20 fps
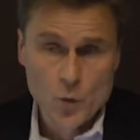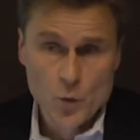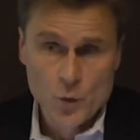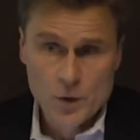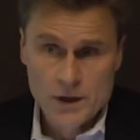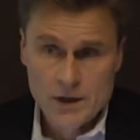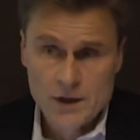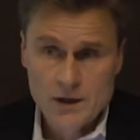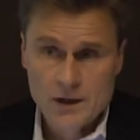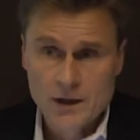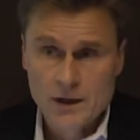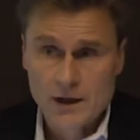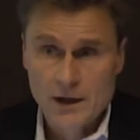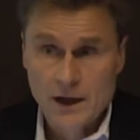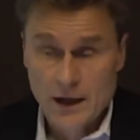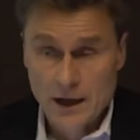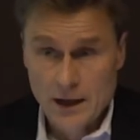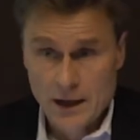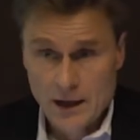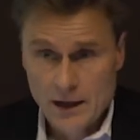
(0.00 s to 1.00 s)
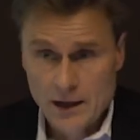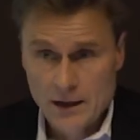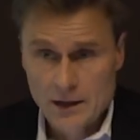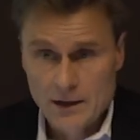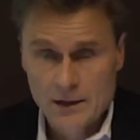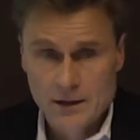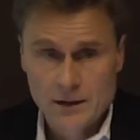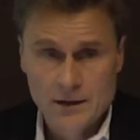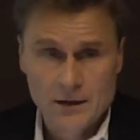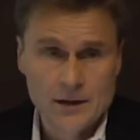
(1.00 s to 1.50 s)
We are
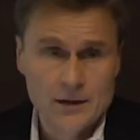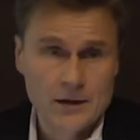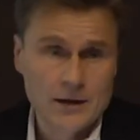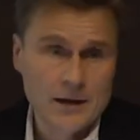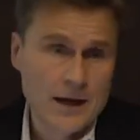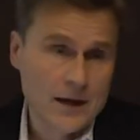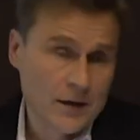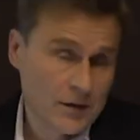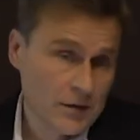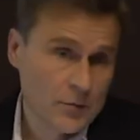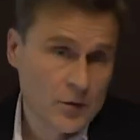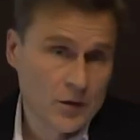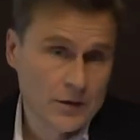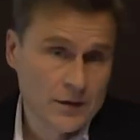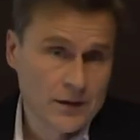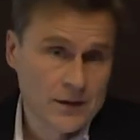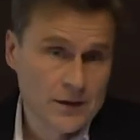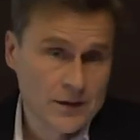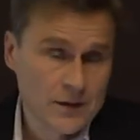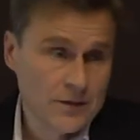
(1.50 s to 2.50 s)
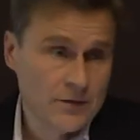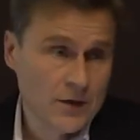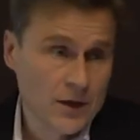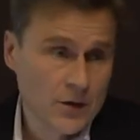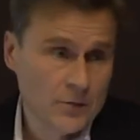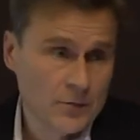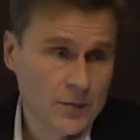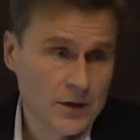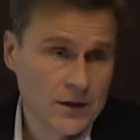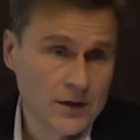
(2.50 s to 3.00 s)
uh, experts in
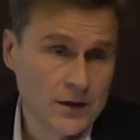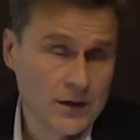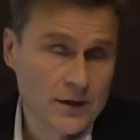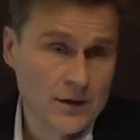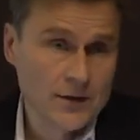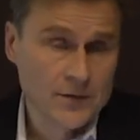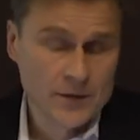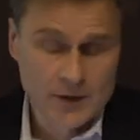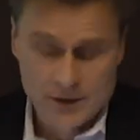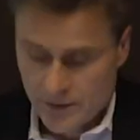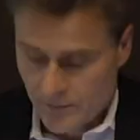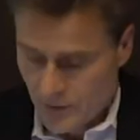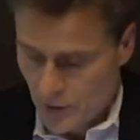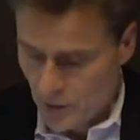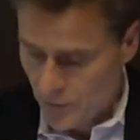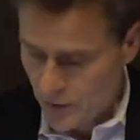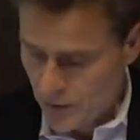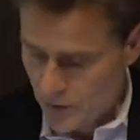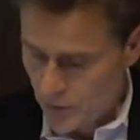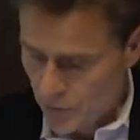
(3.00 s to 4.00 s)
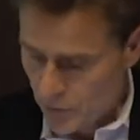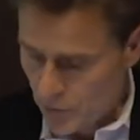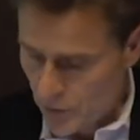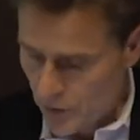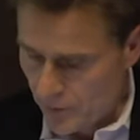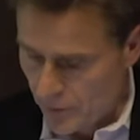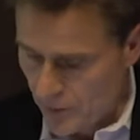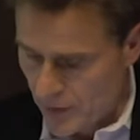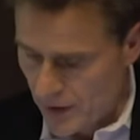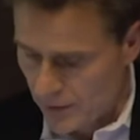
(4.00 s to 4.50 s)
developing uh, developing new
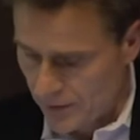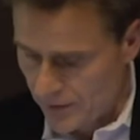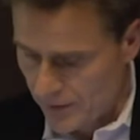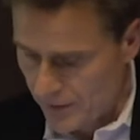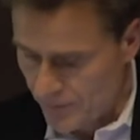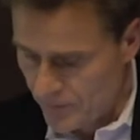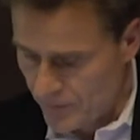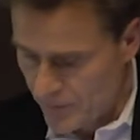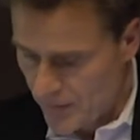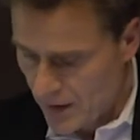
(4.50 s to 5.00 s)
compounds.